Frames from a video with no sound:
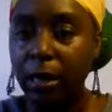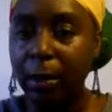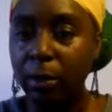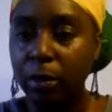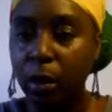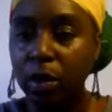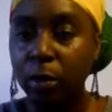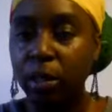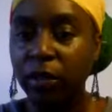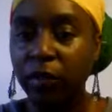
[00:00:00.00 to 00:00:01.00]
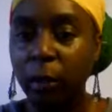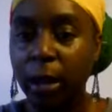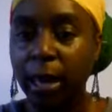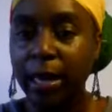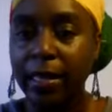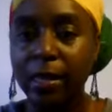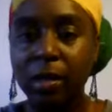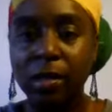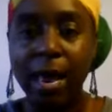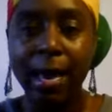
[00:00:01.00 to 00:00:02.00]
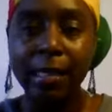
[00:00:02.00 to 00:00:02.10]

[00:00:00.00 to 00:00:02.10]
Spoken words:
labeled multiple different ways, such as